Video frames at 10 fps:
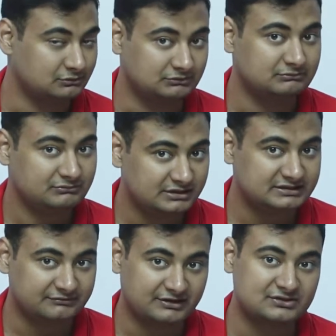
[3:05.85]
So
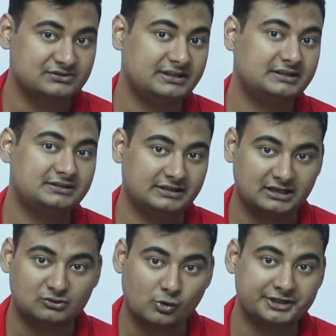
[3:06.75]
suffice to say, they
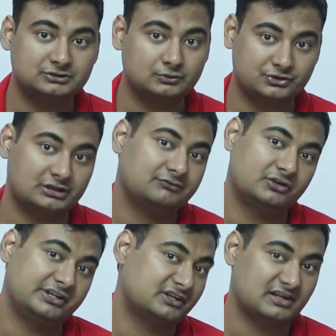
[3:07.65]
are quite crucial
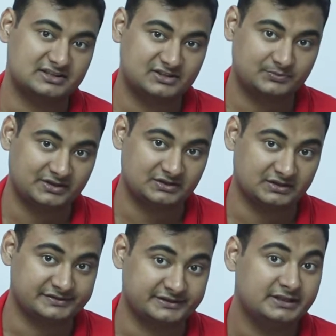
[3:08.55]
for International Space
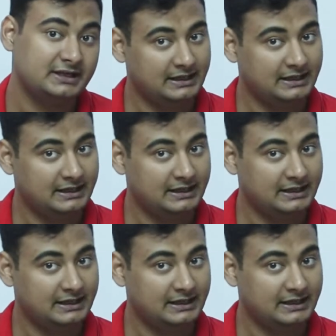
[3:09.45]
Agency.